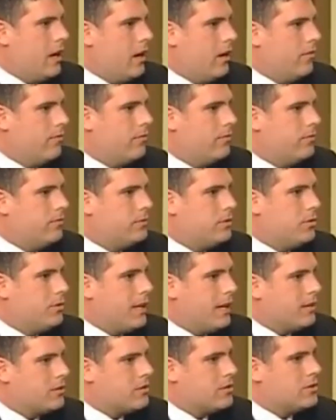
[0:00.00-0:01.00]
of
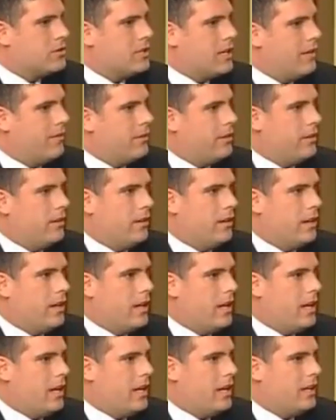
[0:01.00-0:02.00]
2007,
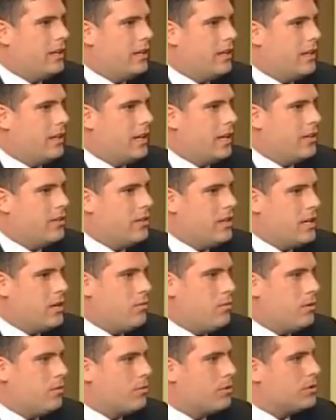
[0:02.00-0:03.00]
and I
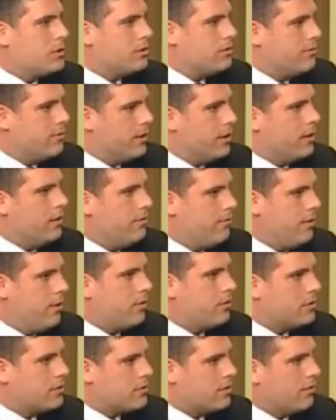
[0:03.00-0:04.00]
think we were just very
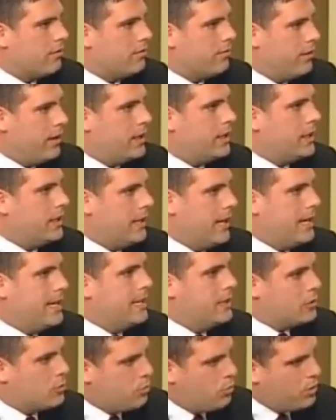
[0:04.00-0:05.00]
focused on finding that
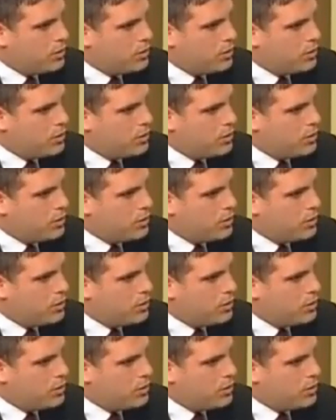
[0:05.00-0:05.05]
niche.